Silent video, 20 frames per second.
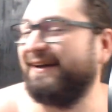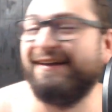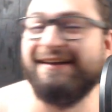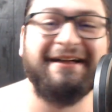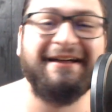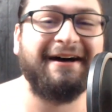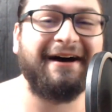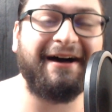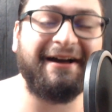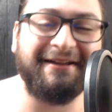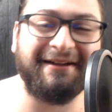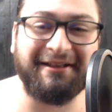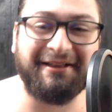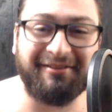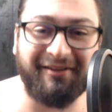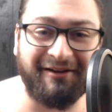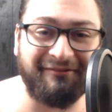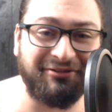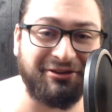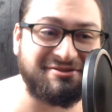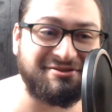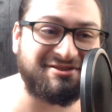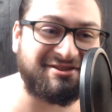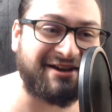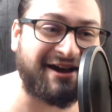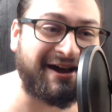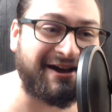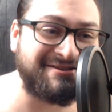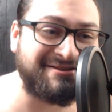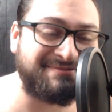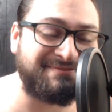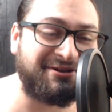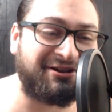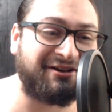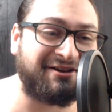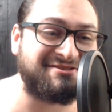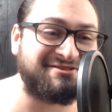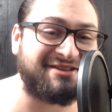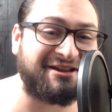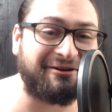I love those guys
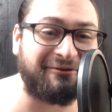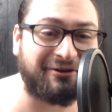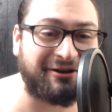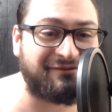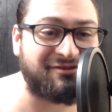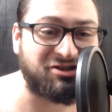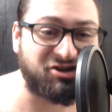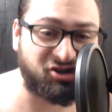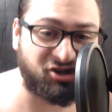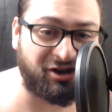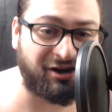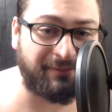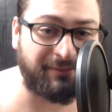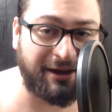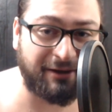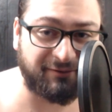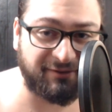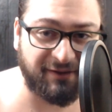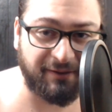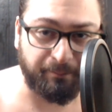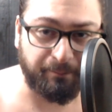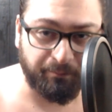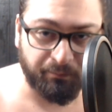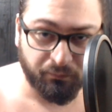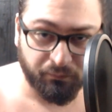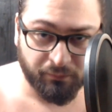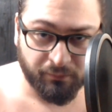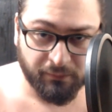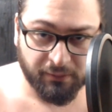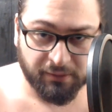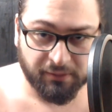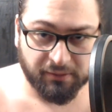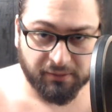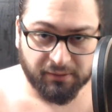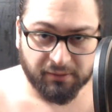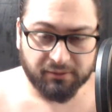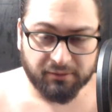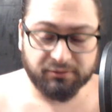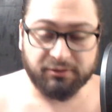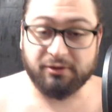because I don't give a shit about them.
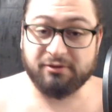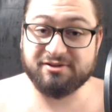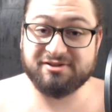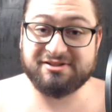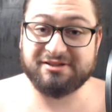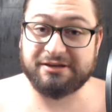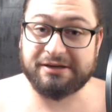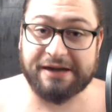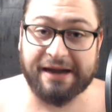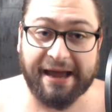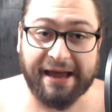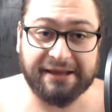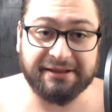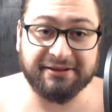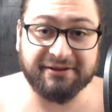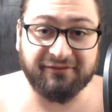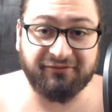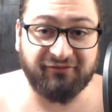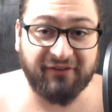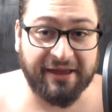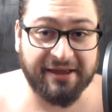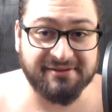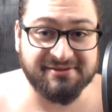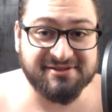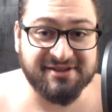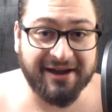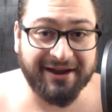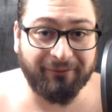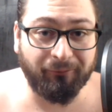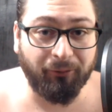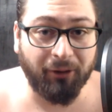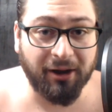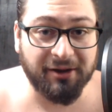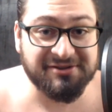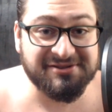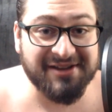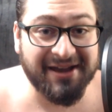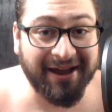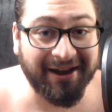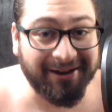Those are not the fans I want
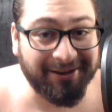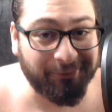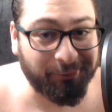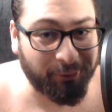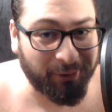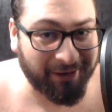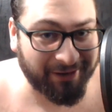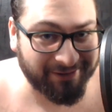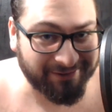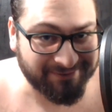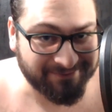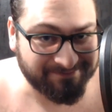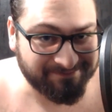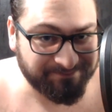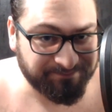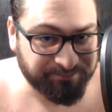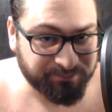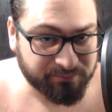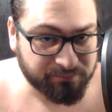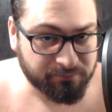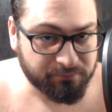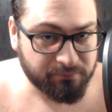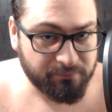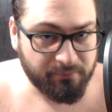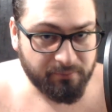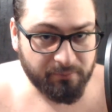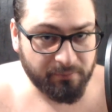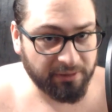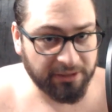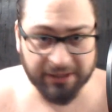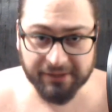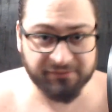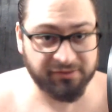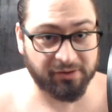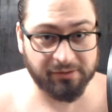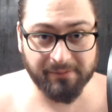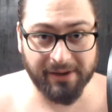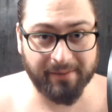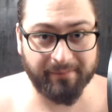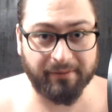anyway. I have to
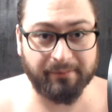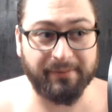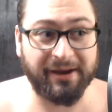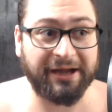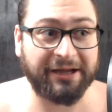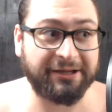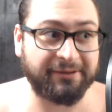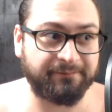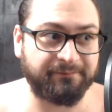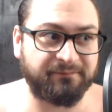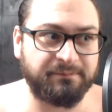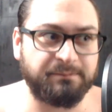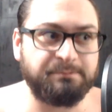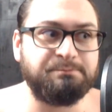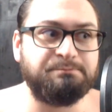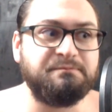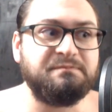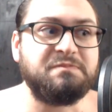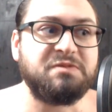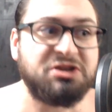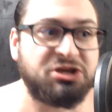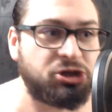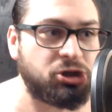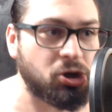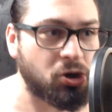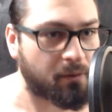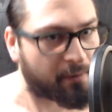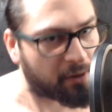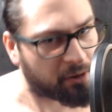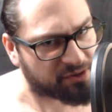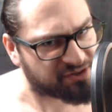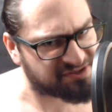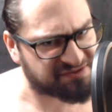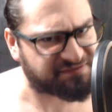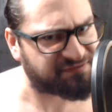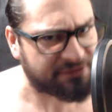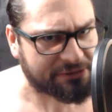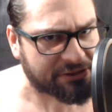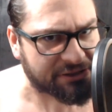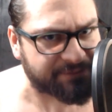remember, my humor is
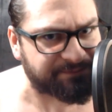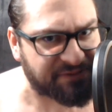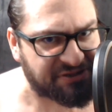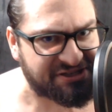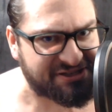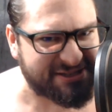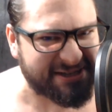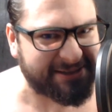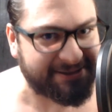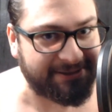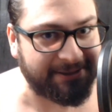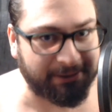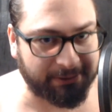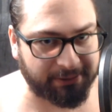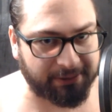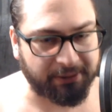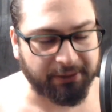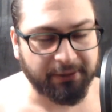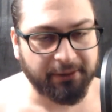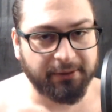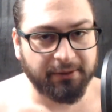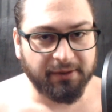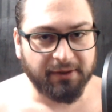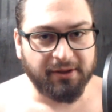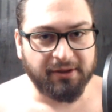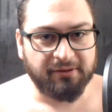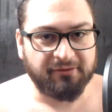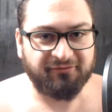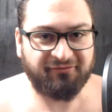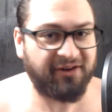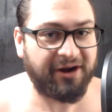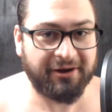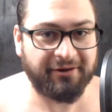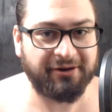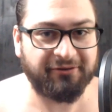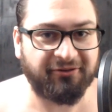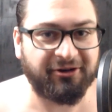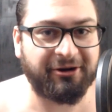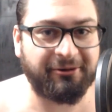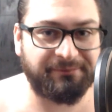very particular. Very,
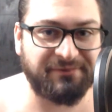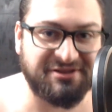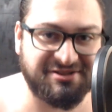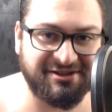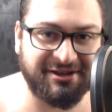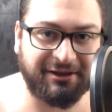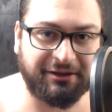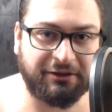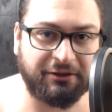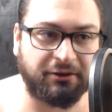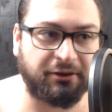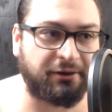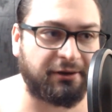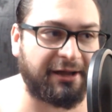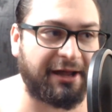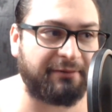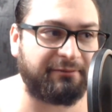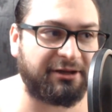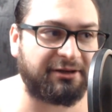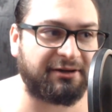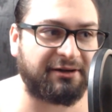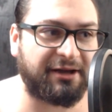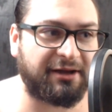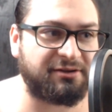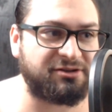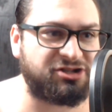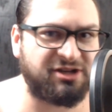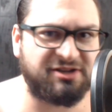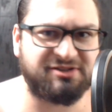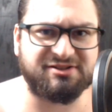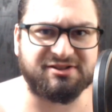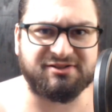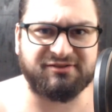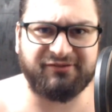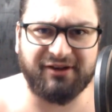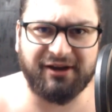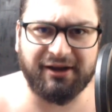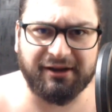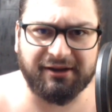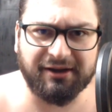very particular. I mean, Jesus
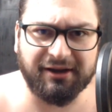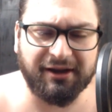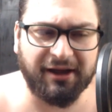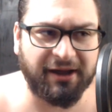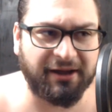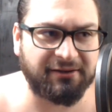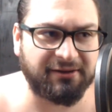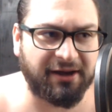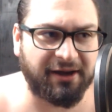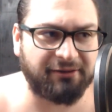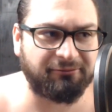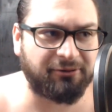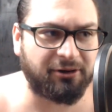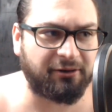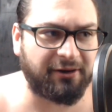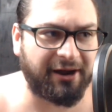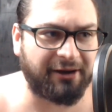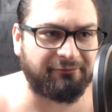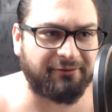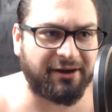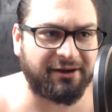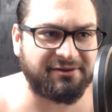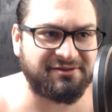fuck, I write